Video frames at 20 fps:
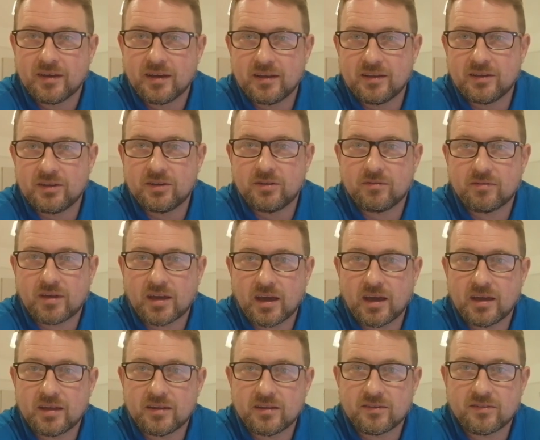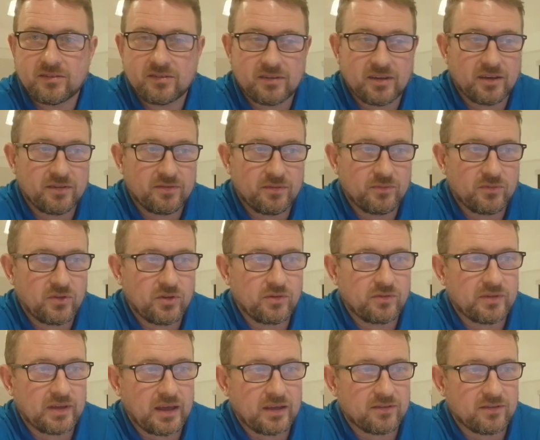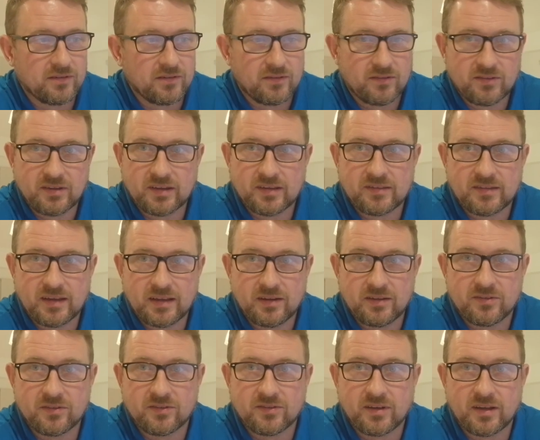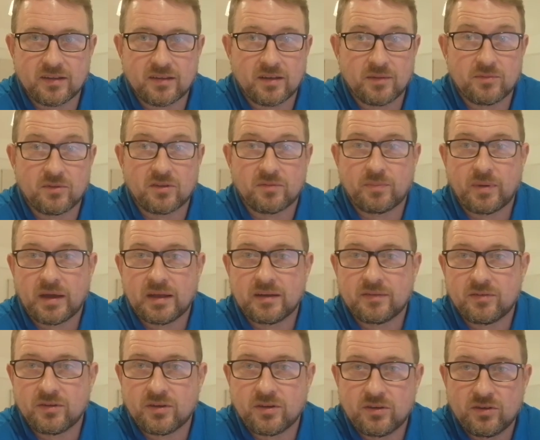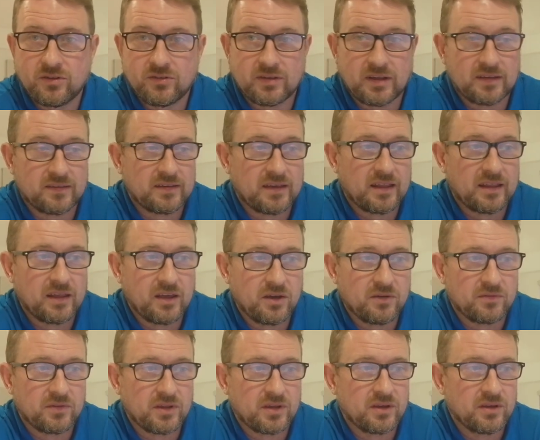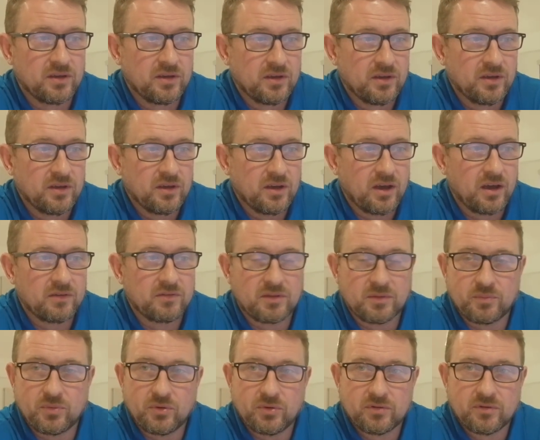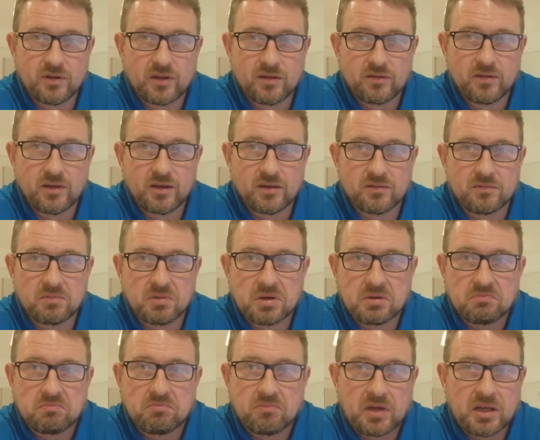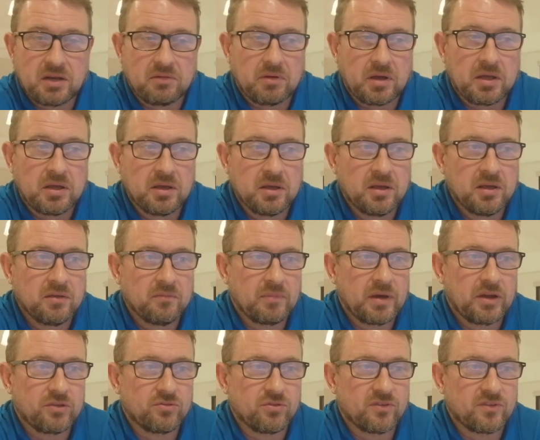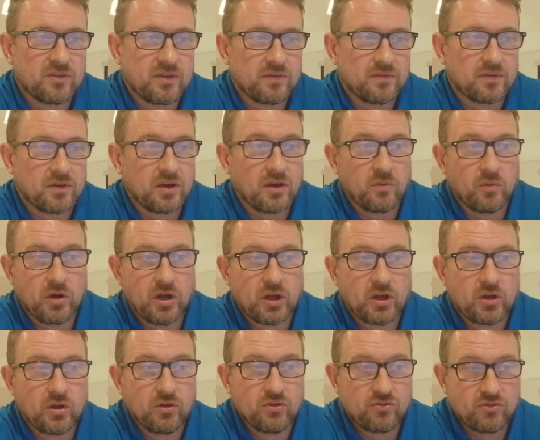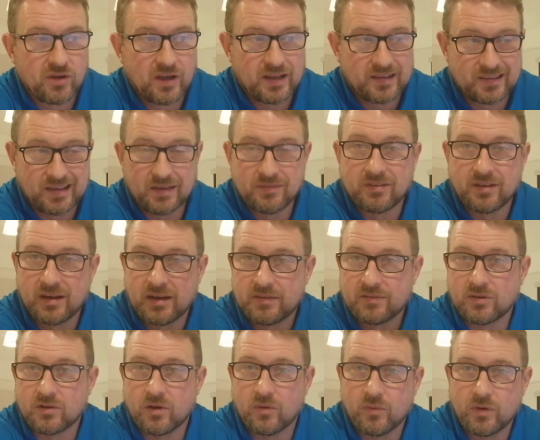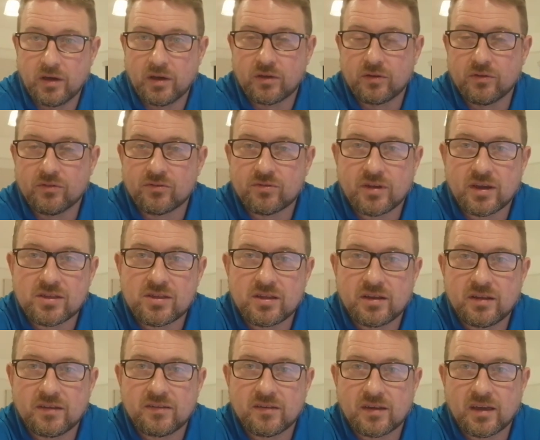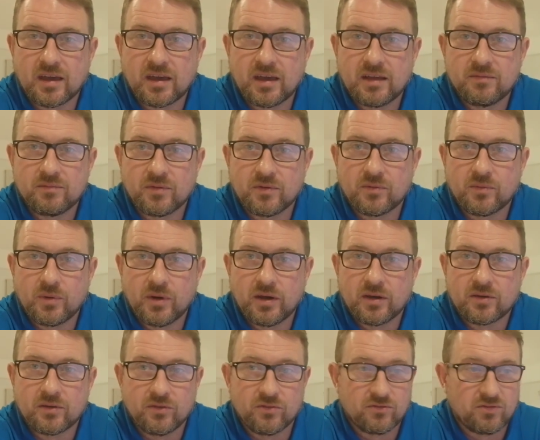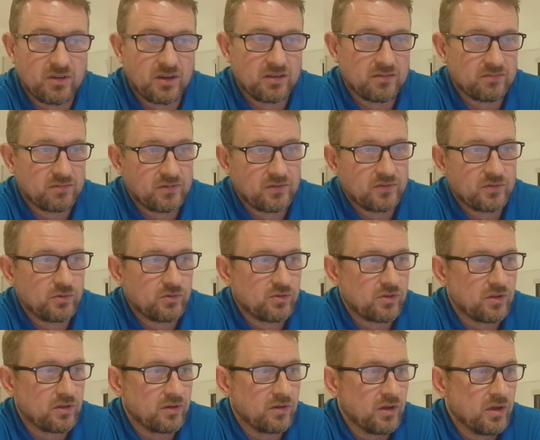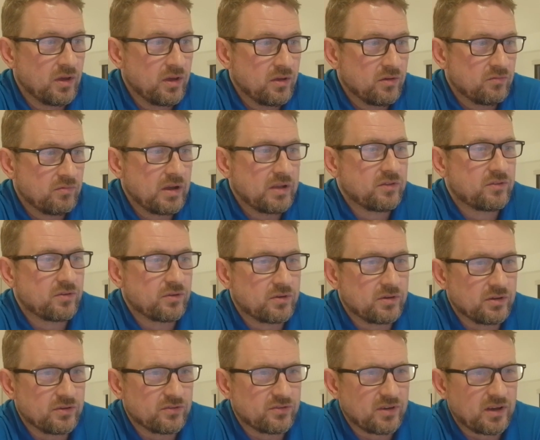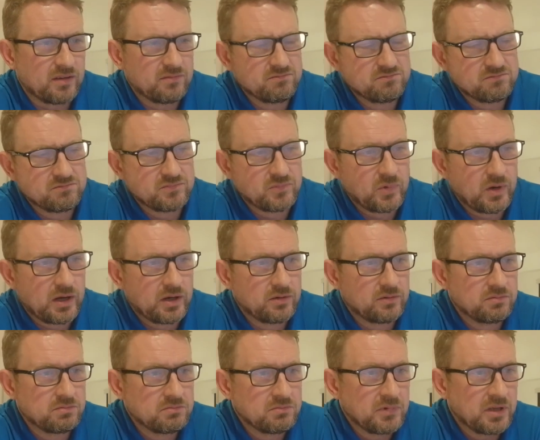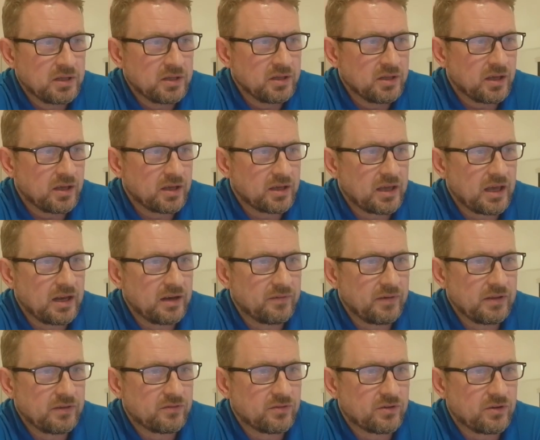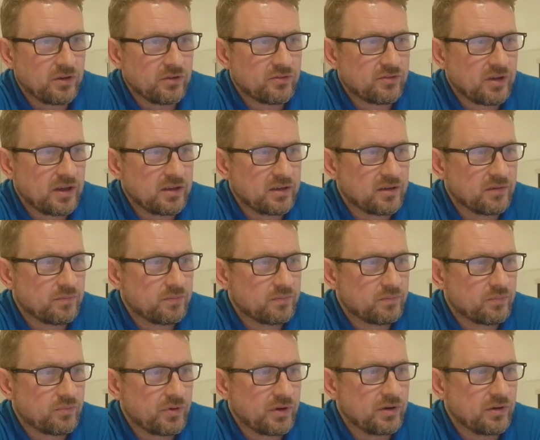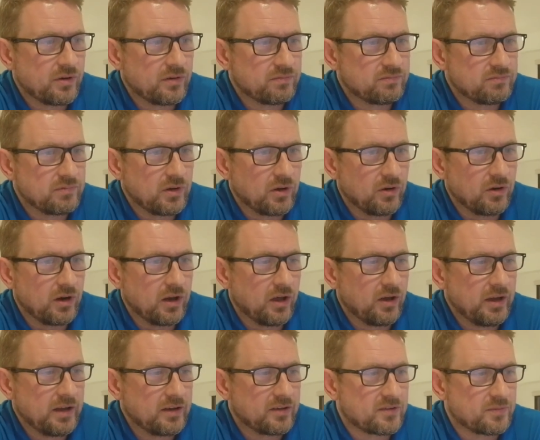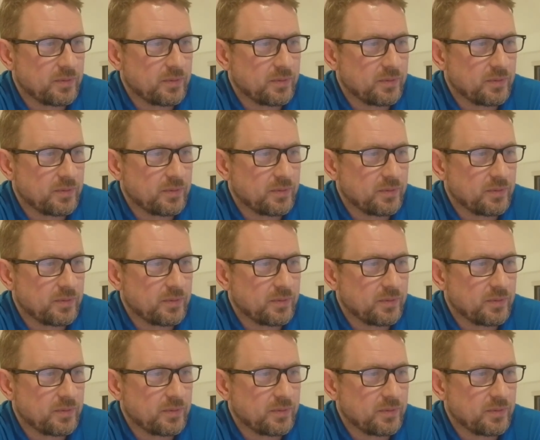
in the UK that's from 2016, you decide to come to Spain, if you can use that to get that over the border, I don't know. But anyway, padron certificate. Work contract, evidently if you've got a work contract, you need to get in with a work contract. Of course you do. Rental contract, well, Again, a rental contract you could print off online, I